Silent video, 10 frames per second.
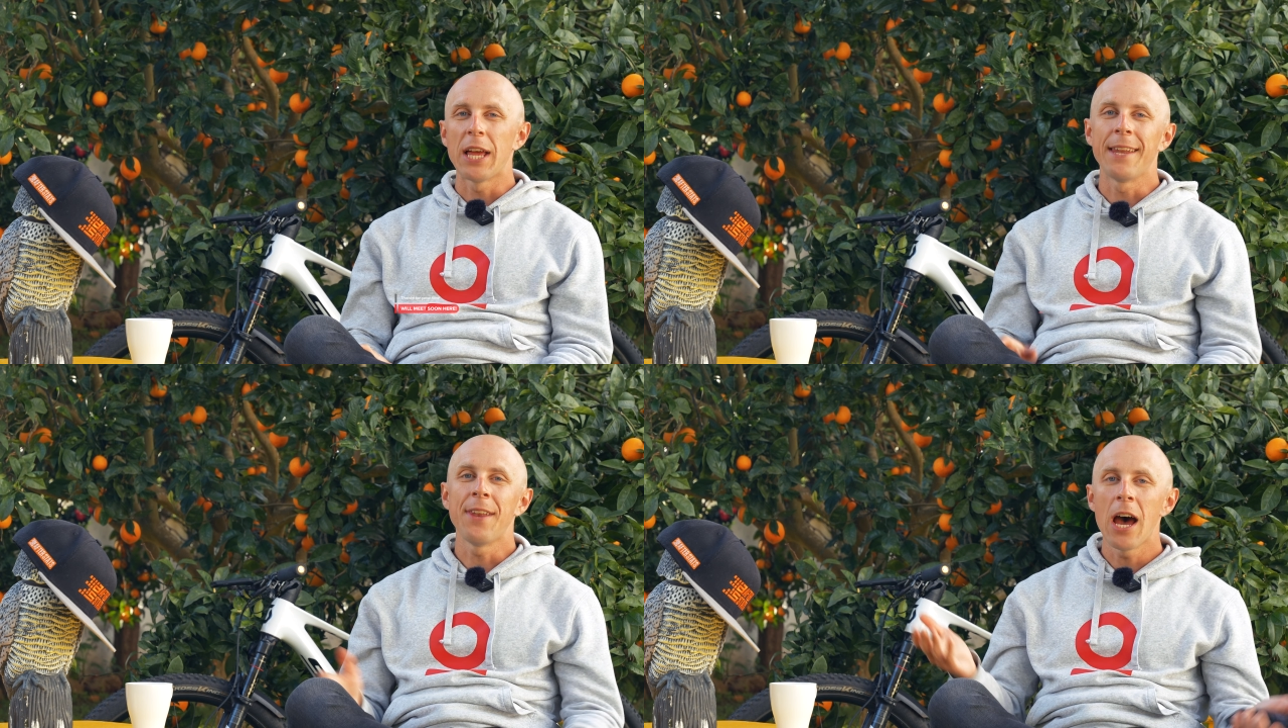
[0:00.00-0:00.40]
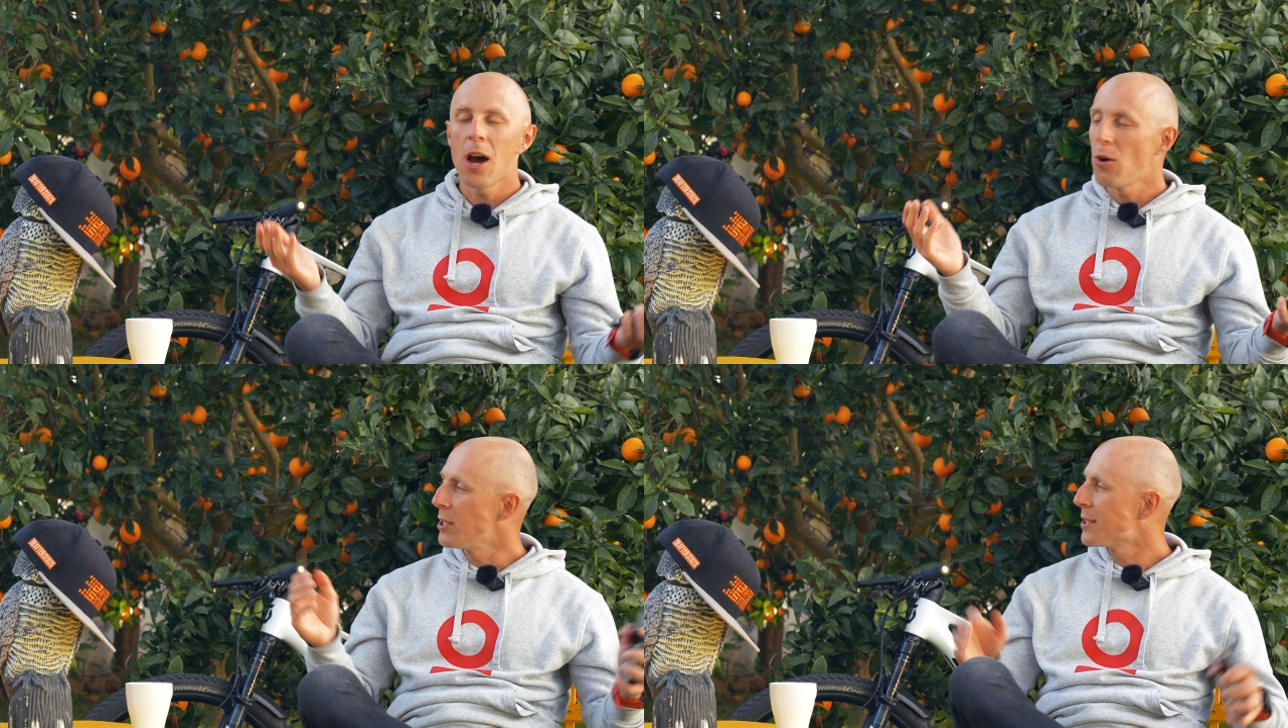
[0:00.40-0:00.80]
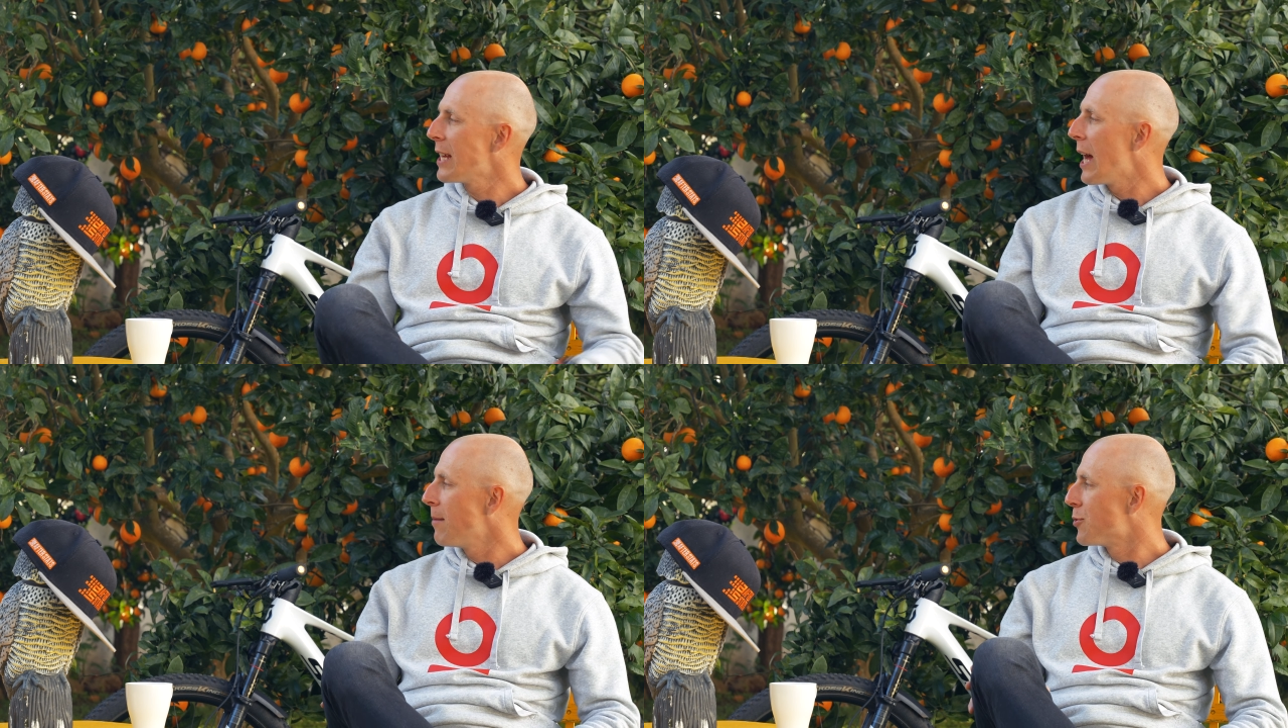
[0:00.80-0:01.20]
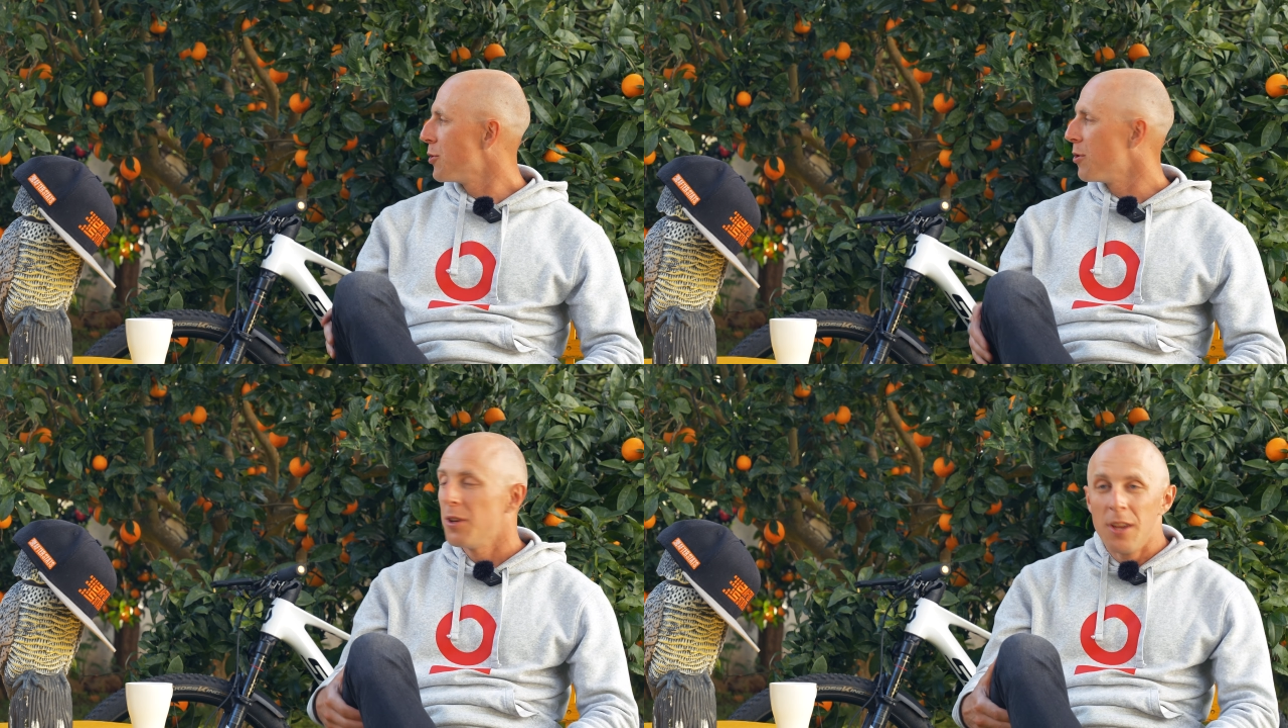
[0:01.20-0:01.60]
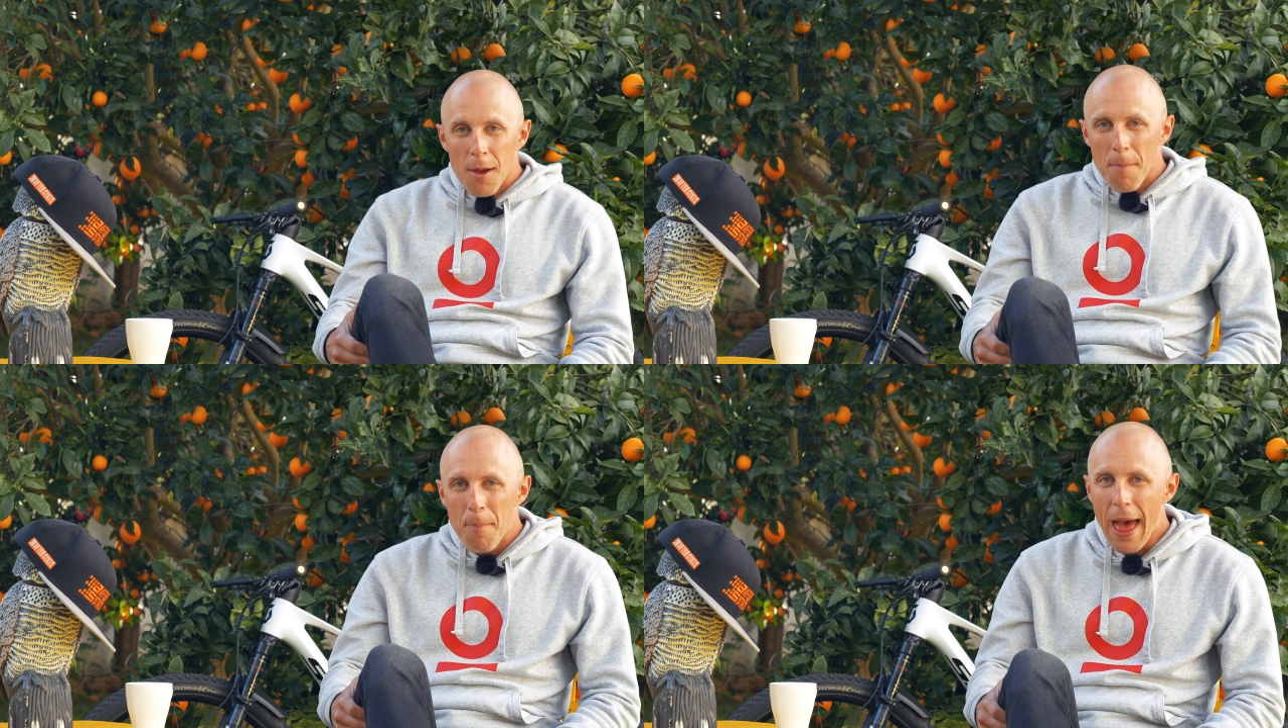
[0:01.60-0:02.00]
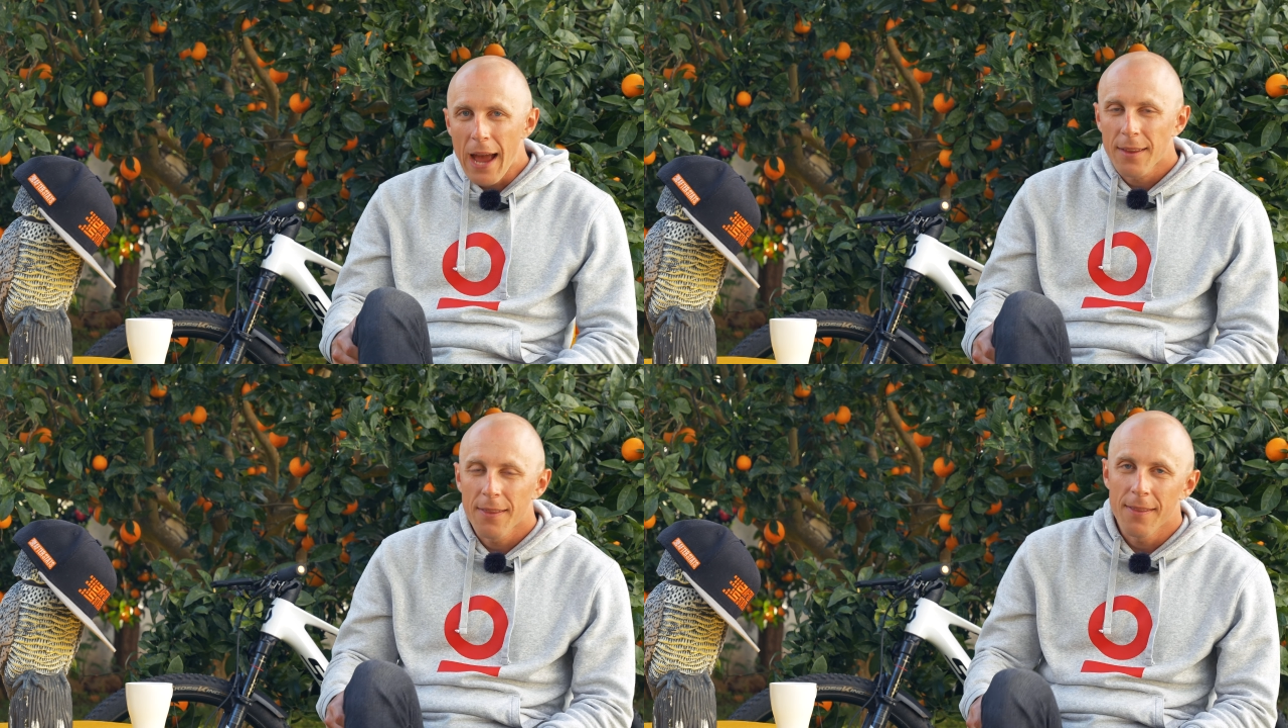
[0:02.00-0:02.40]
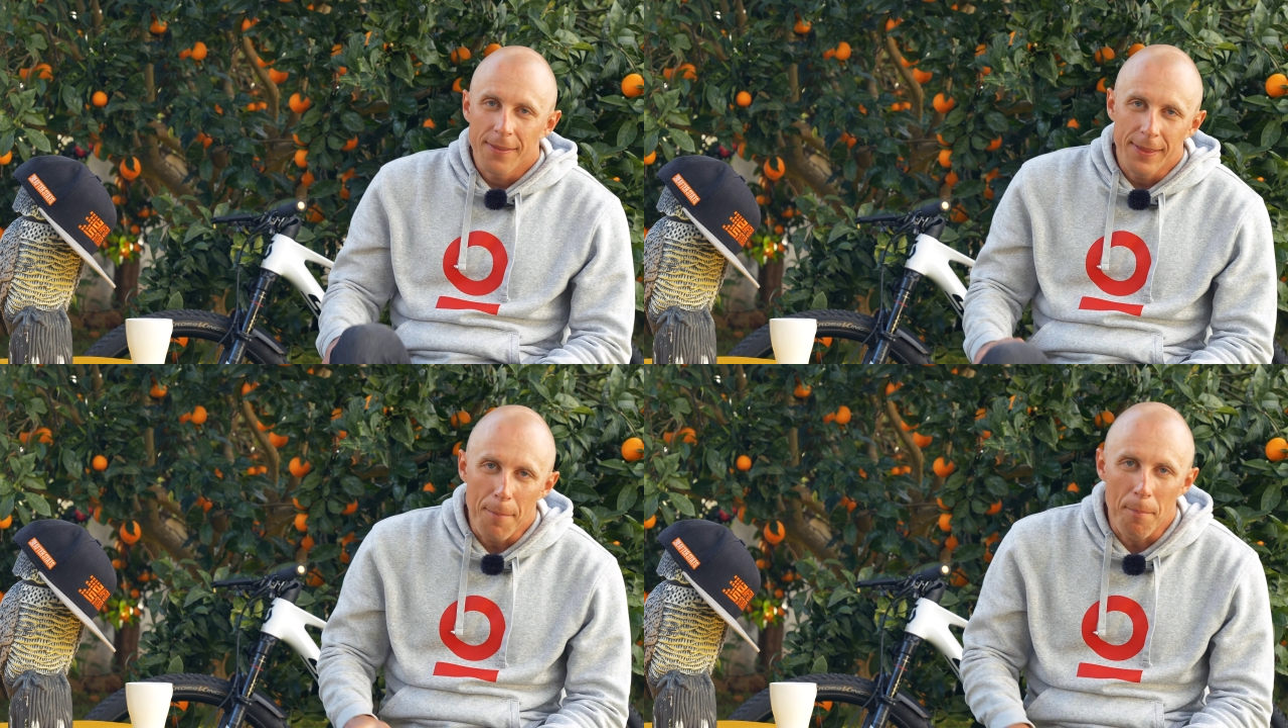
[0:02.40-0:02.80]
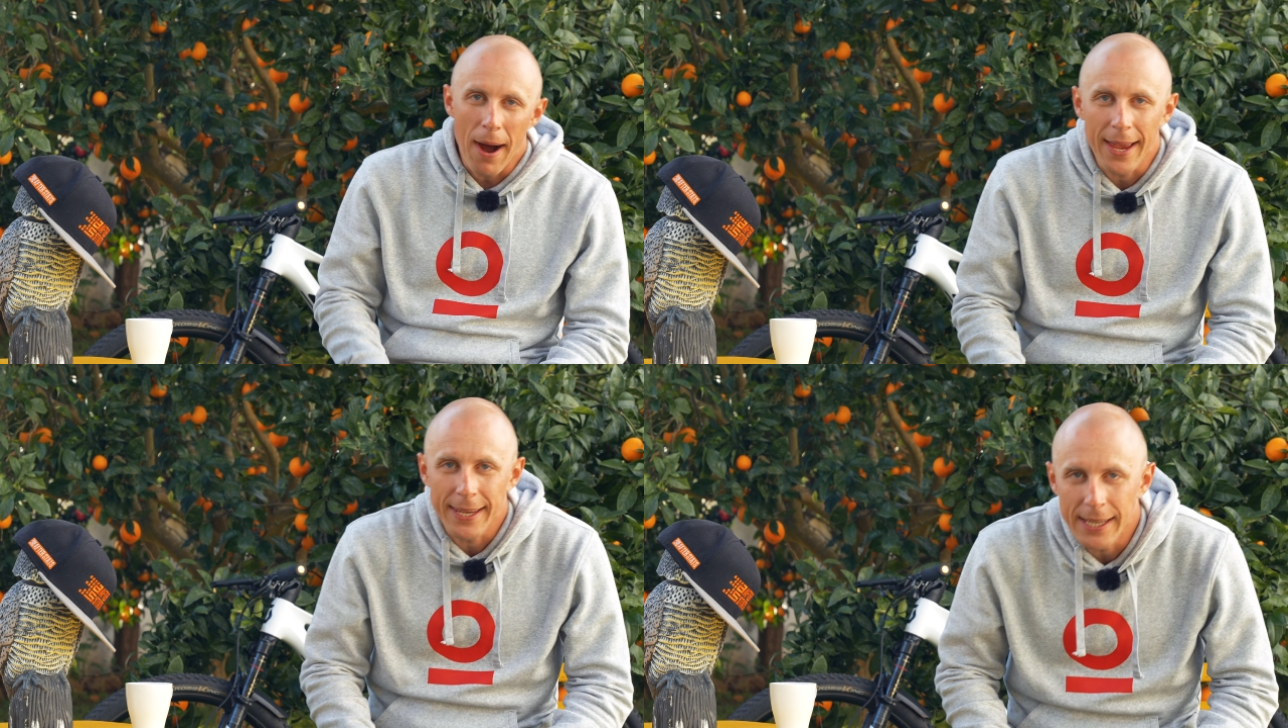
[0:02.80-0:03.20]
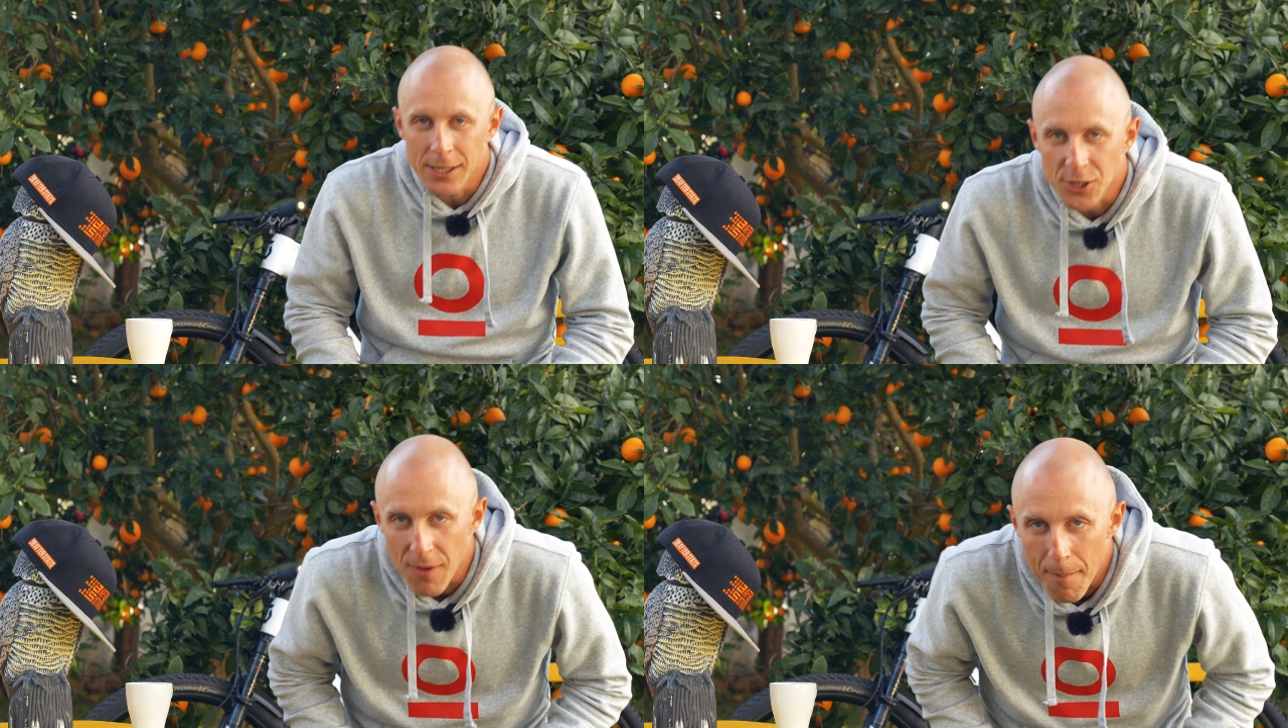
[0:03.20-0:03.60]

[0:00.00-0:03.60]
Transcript: And now it's time to back the bike into the